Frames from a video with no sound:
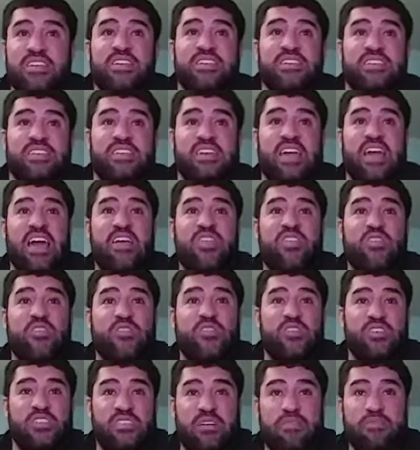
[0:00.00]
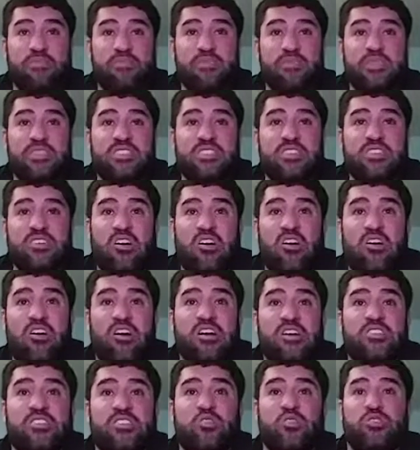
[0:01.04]
Together, the supplements
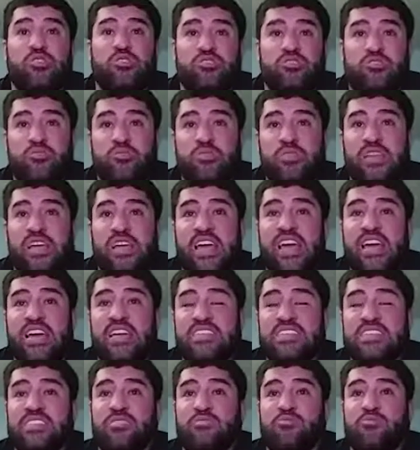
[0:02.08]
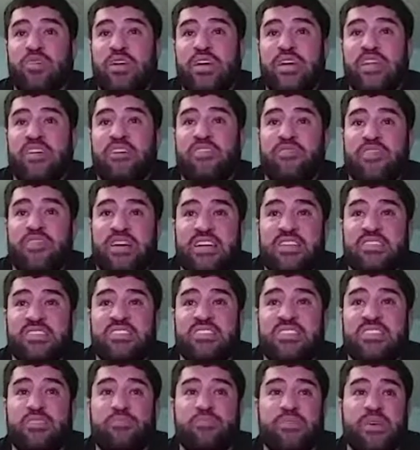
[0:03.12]
are thought to enhance the rate of
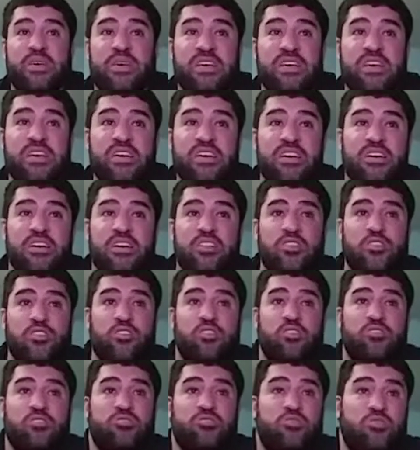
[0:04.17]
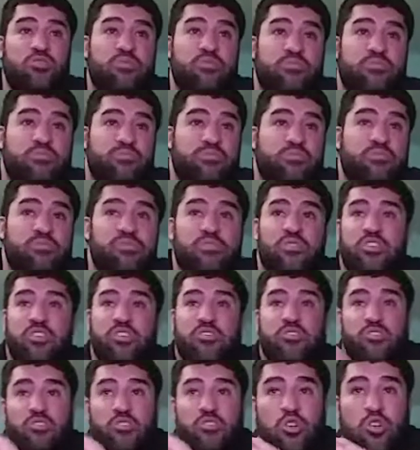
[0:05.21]
LTP, long-term
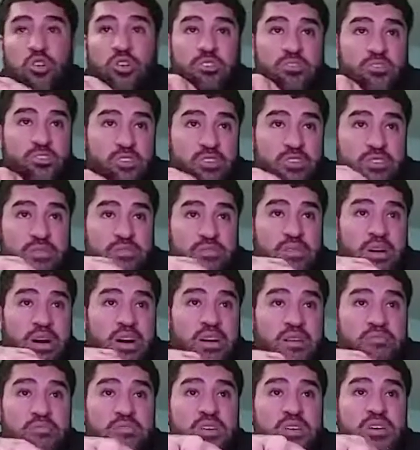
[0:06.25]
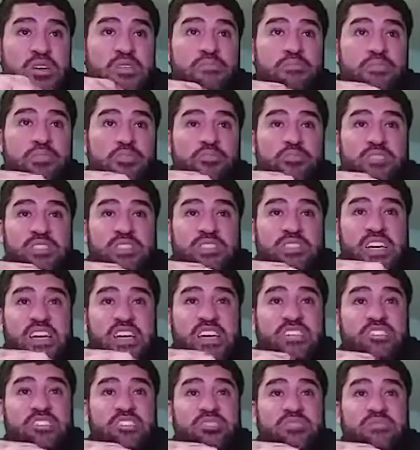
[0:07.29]
long-term um,
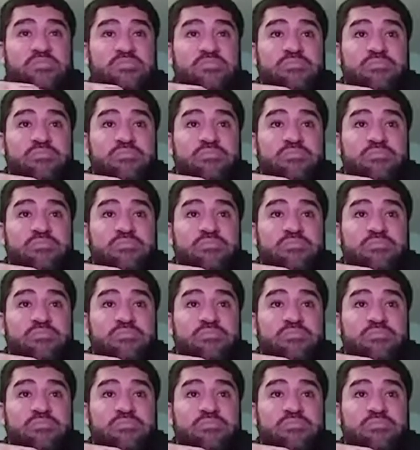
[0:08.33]
potentation.